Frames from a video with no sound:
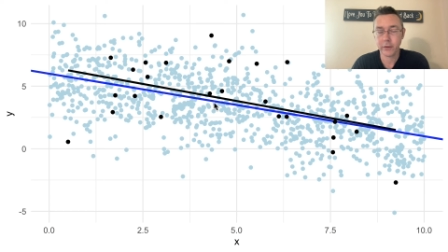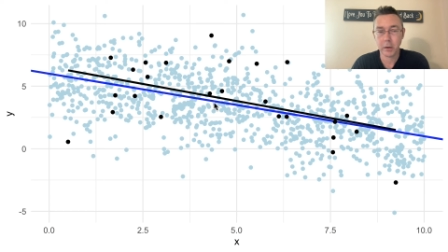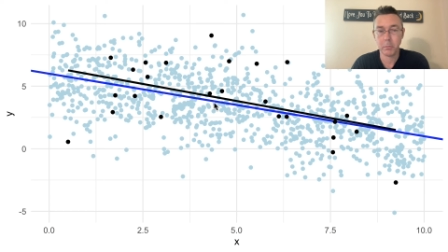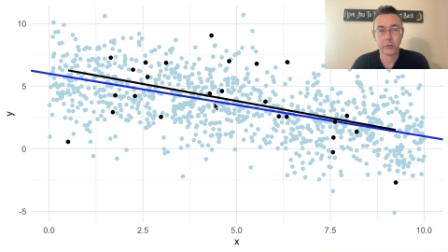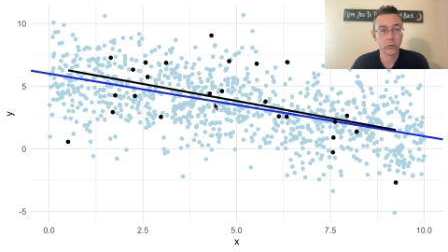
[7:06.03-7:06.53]
now
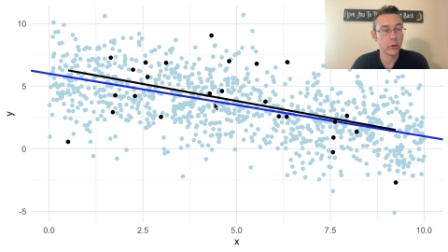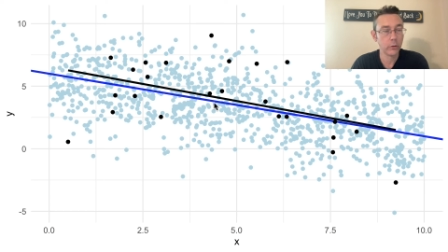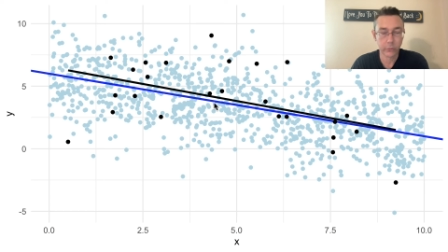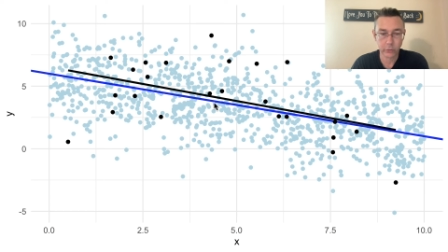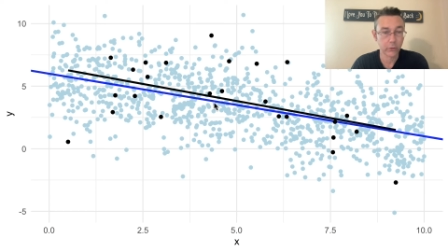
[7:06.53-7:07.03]
much
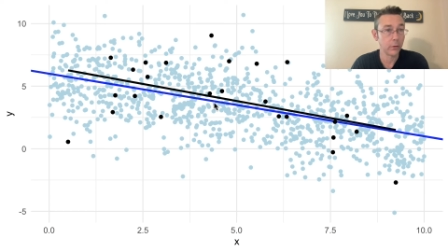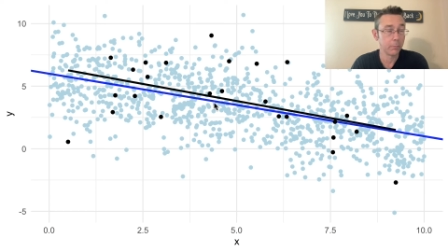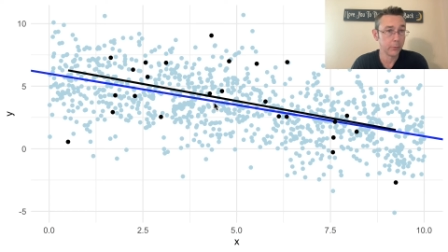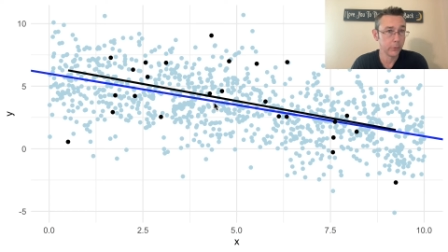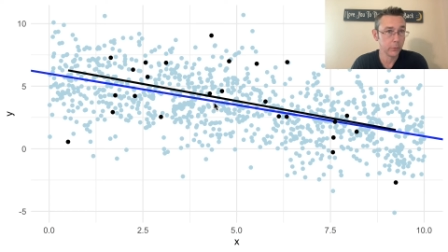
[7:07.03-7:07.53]
closer to the
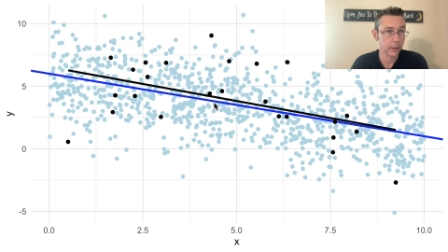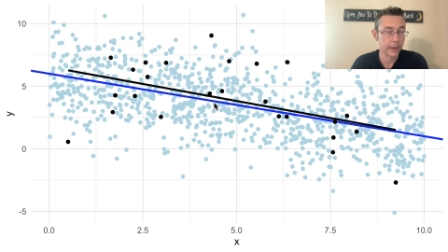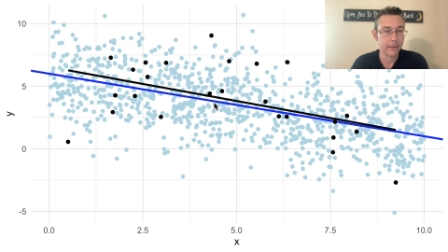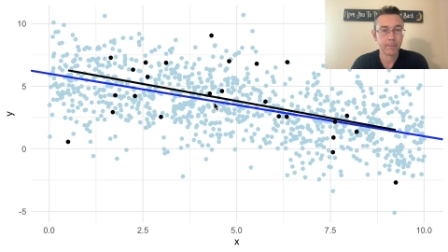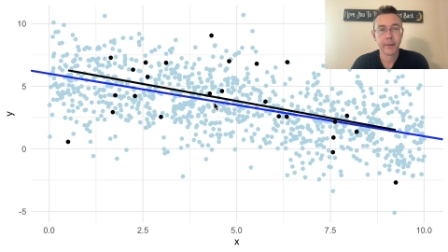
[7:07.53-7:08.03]
blue
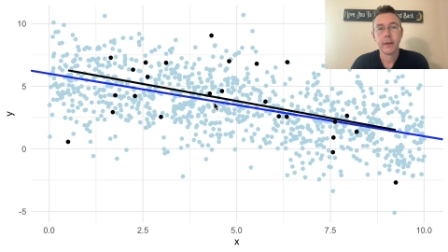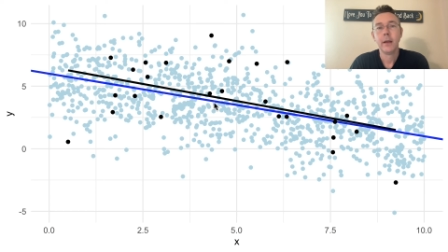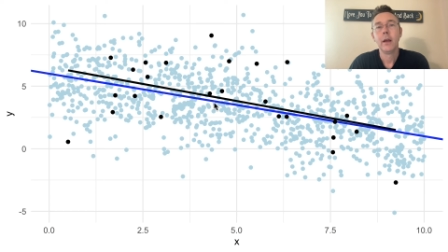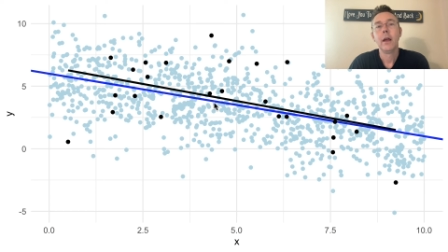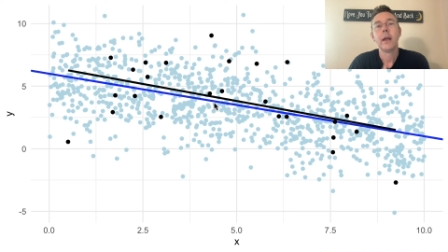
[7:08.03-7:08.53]
line.
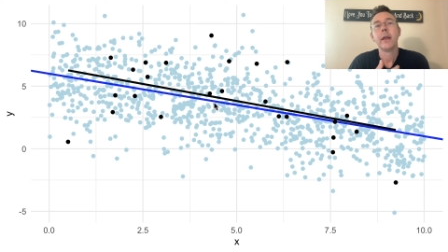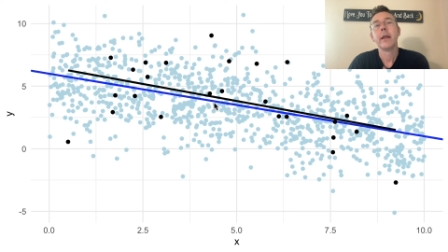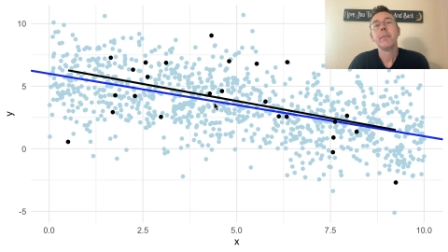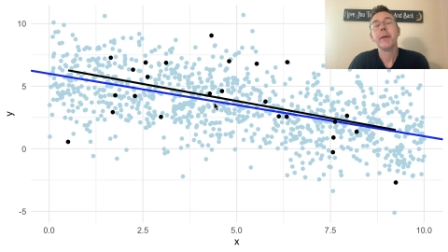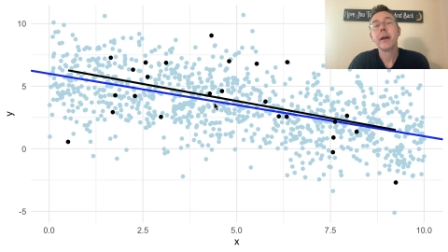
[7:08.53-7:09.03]

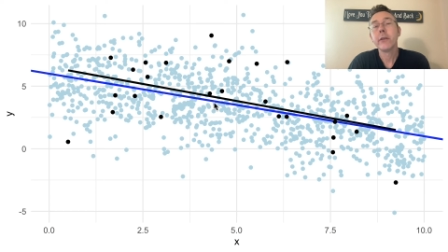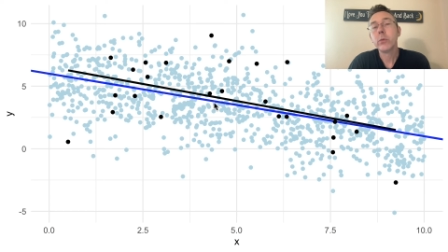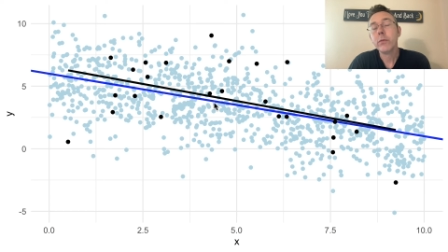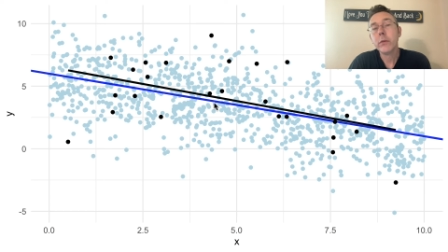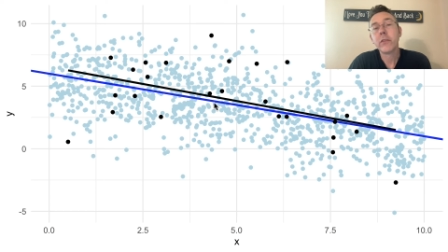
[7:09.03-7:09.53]
Because
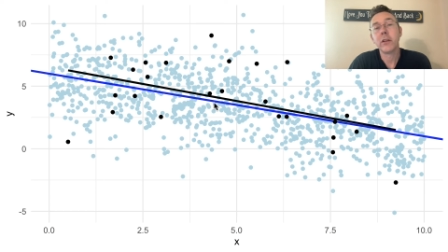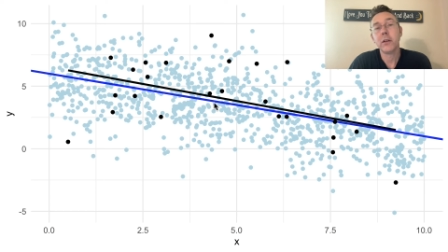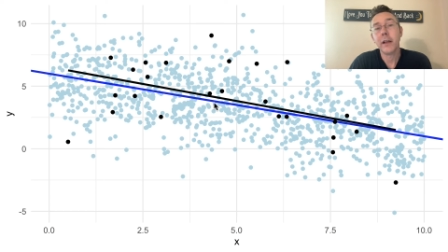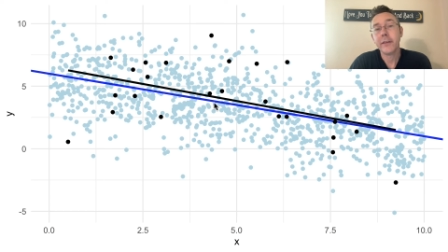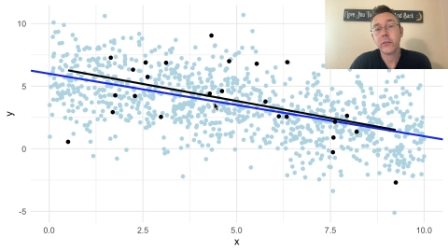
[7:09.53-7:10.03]
we've used a
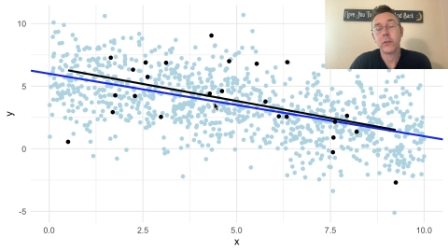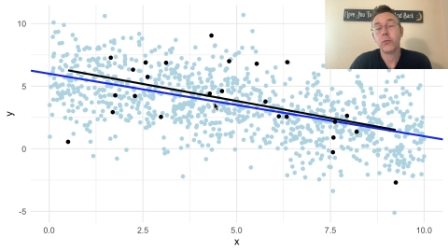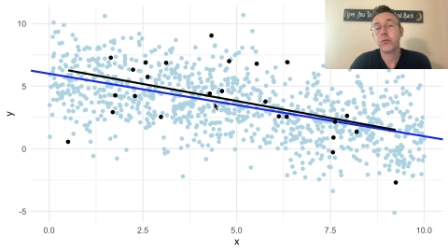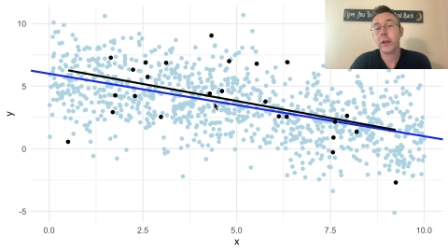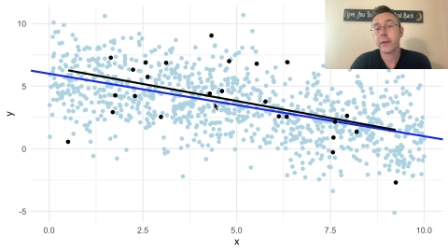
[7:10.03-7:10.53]
less
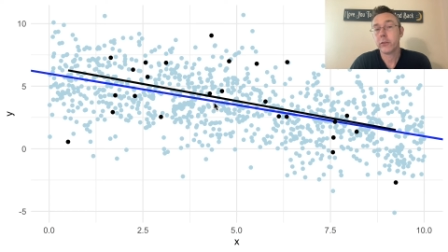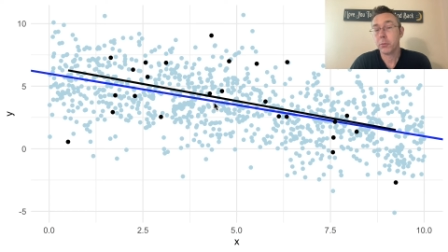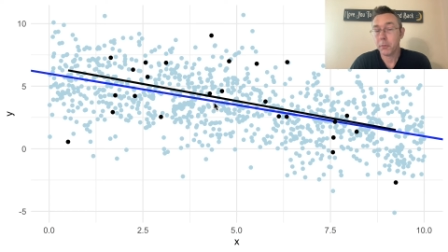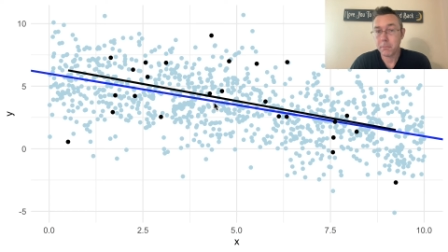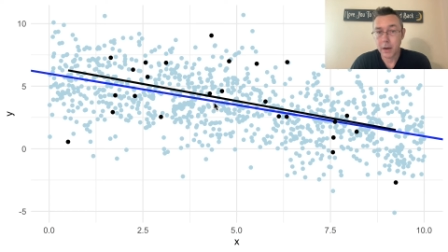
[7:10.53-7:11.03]

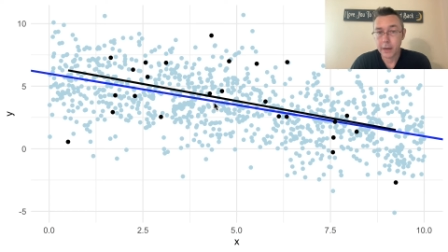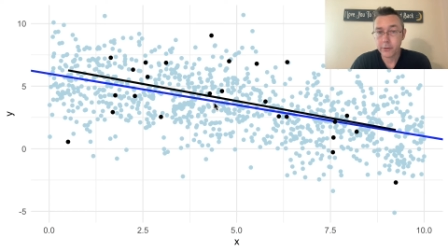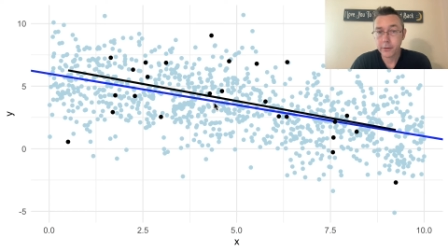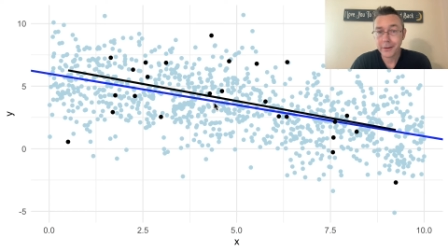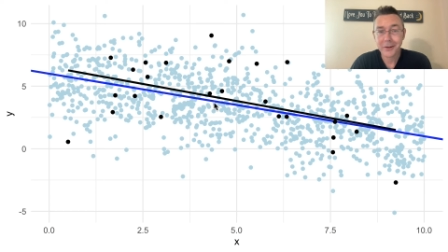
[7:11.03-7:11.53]
flexible
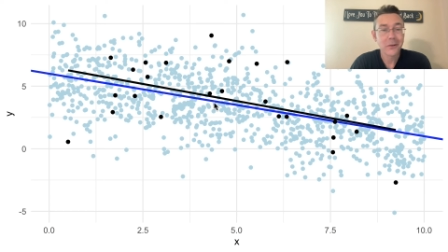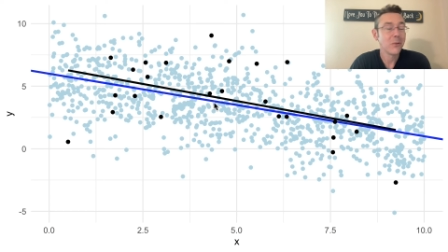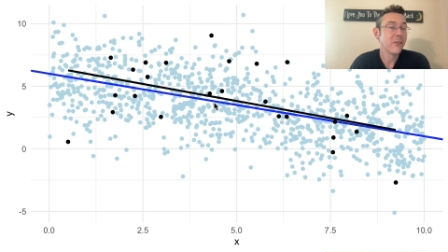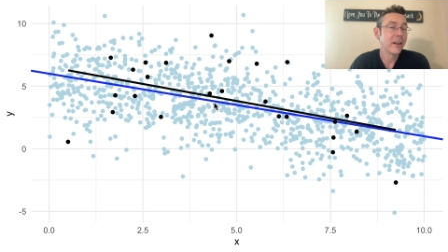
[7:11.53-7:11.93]
model here, we've